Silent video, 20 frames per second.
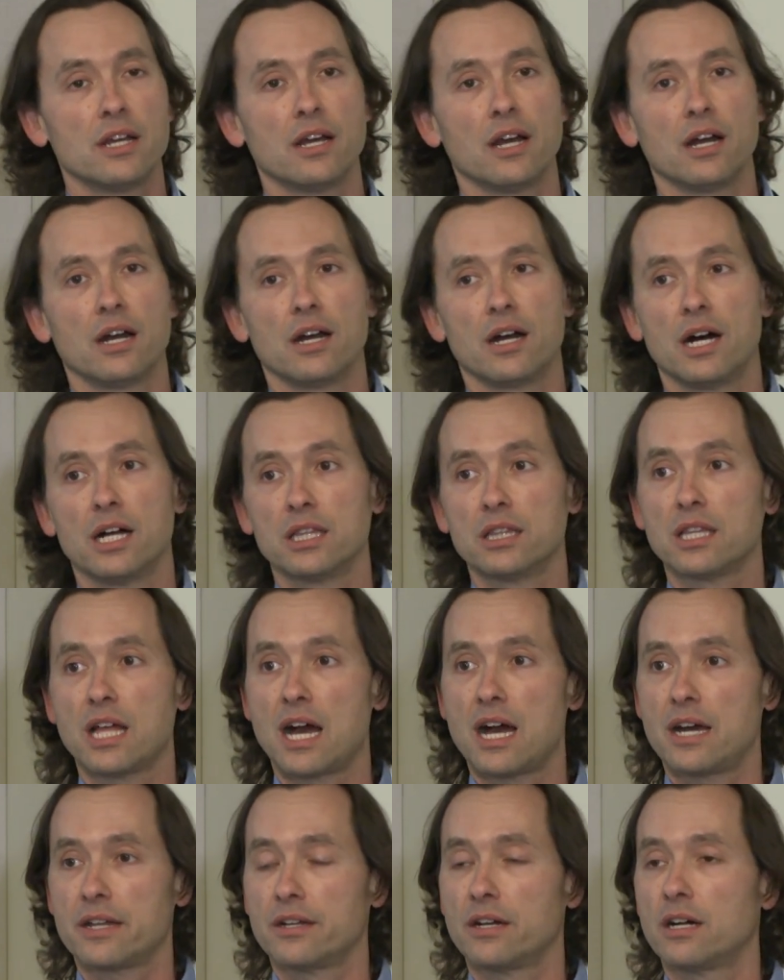A
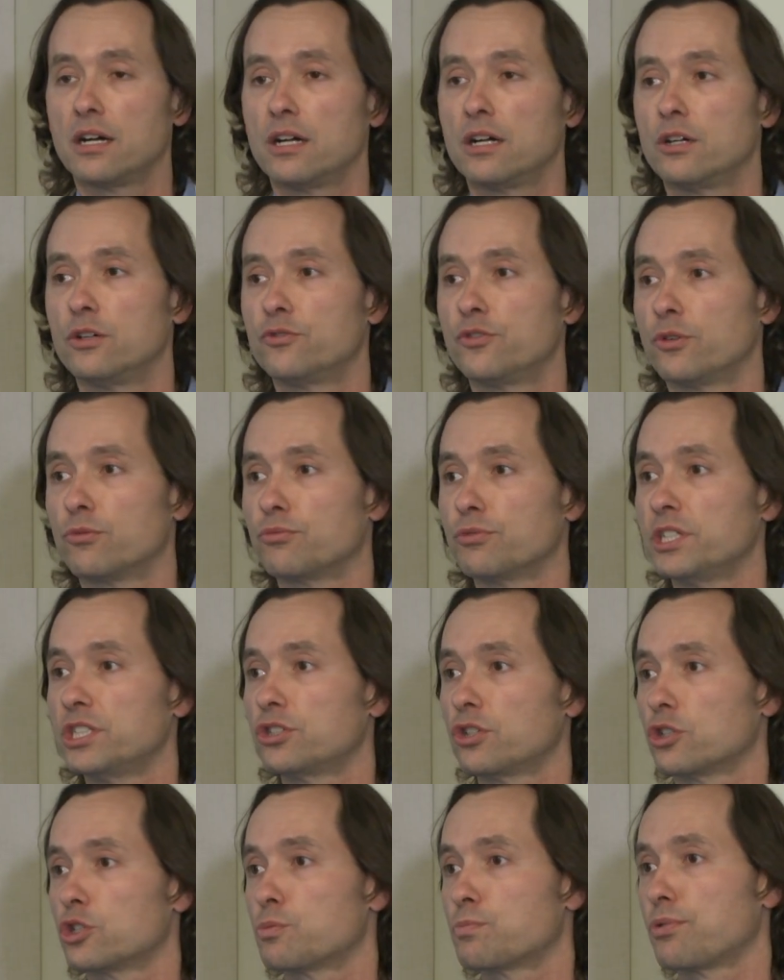lot of
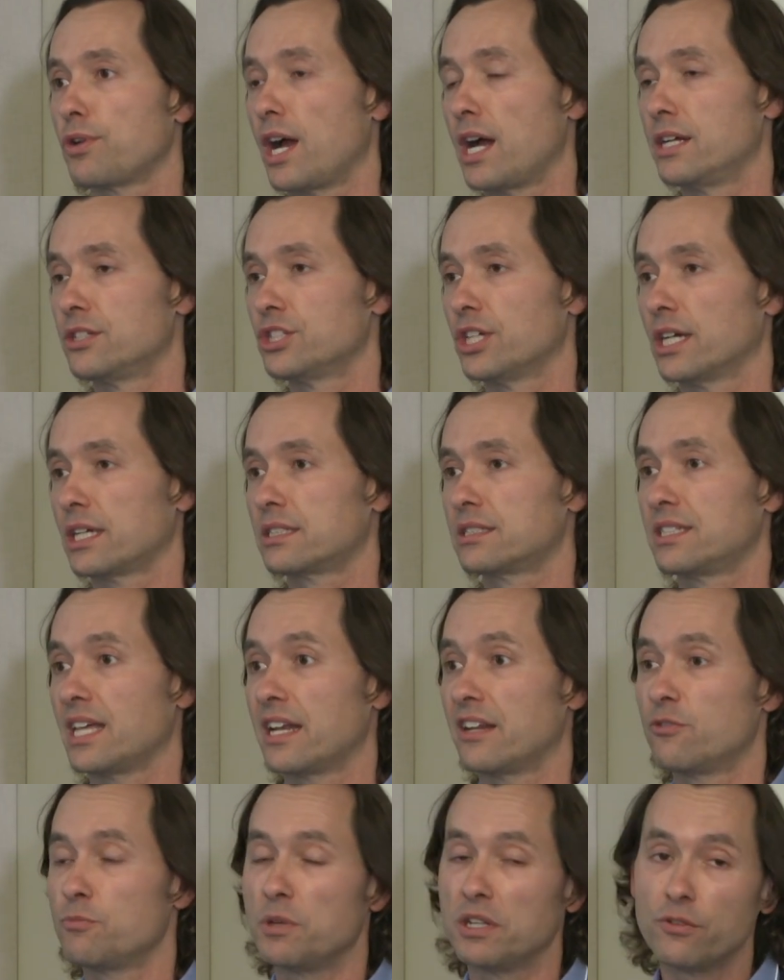research projects
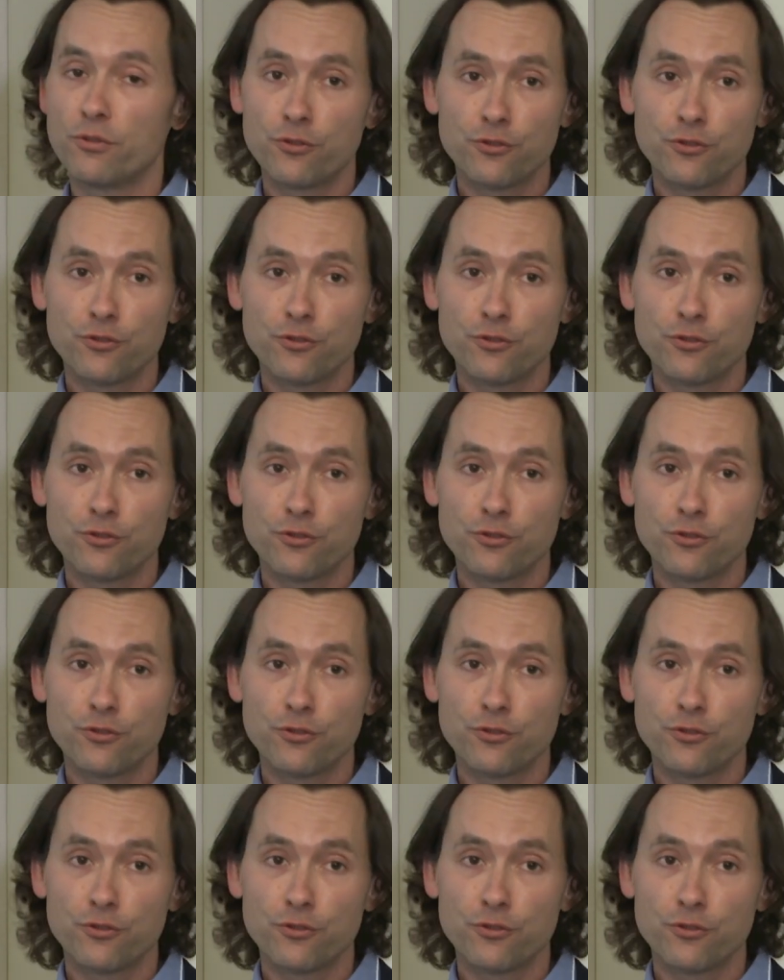that have been